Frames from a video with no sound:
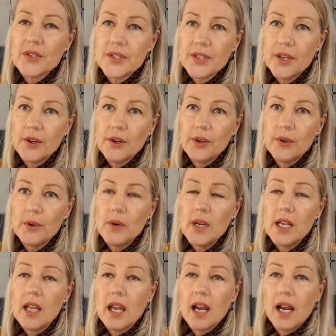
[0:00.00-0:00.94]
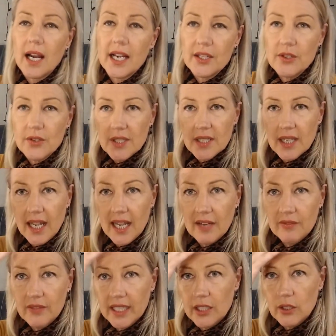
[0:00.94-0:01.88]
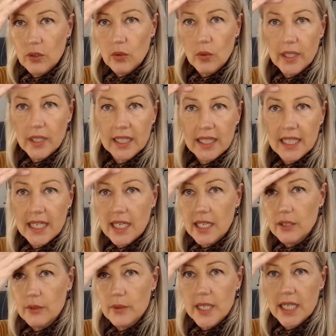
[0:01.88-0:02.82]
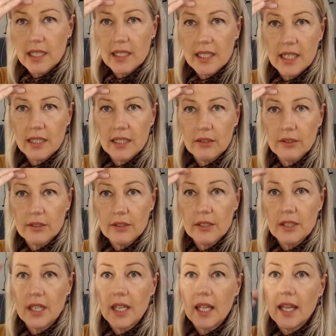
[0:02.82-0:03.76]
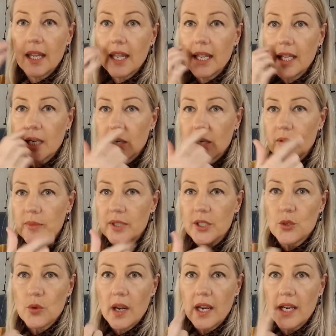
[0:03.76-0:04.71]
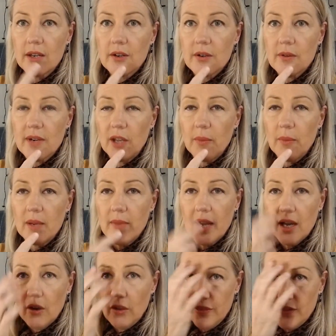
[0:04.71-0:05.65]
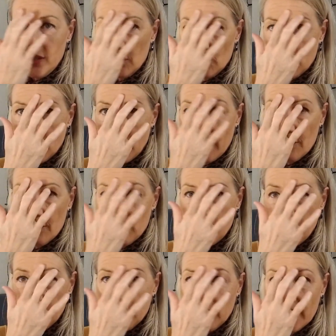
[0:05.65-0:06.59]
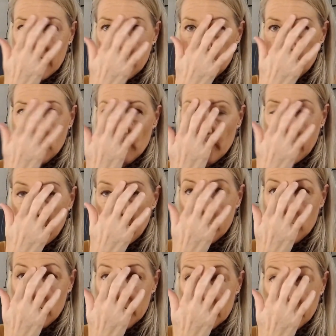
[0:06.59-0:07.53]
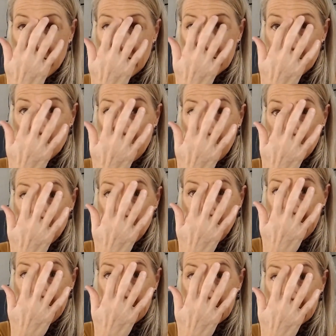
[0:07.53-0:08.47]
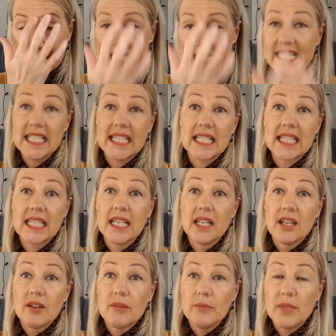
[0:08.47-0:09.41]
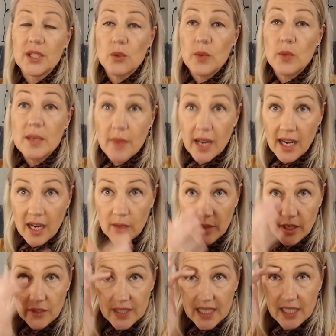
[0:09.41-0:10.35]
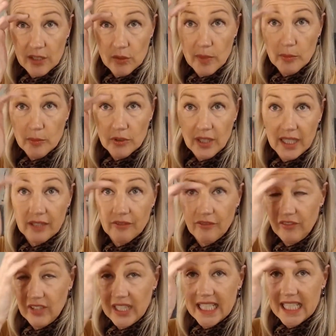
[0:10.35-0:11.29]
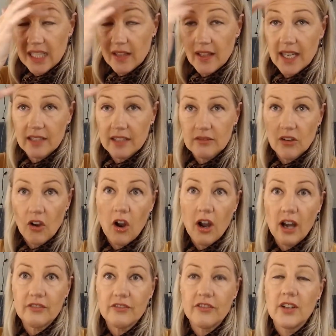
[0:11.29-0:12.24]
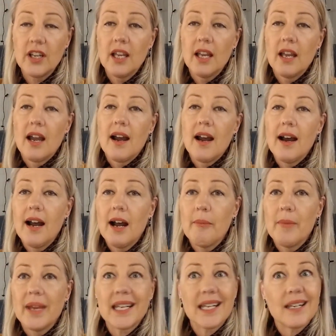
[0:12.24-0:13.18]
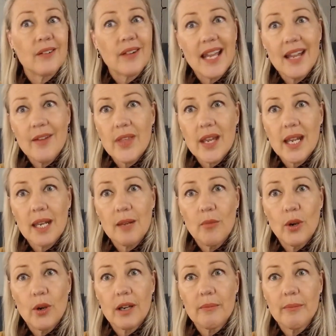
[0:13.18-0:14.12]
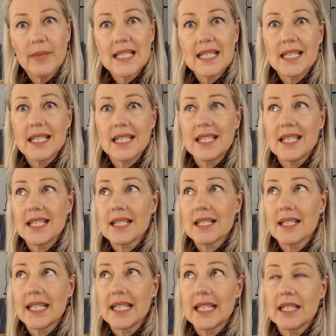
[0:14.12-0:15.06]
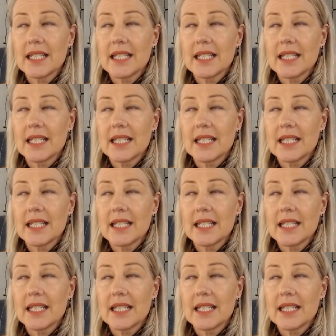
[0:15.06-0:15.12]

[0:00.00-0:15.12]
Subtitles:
So I used to have an oily area here, and I would be drier around my mouth and dry right here through my eyebrows. In fact, I would have flaking skin between my eyebrows. I can remember flaking that off. And I don't have that anymore. My skin is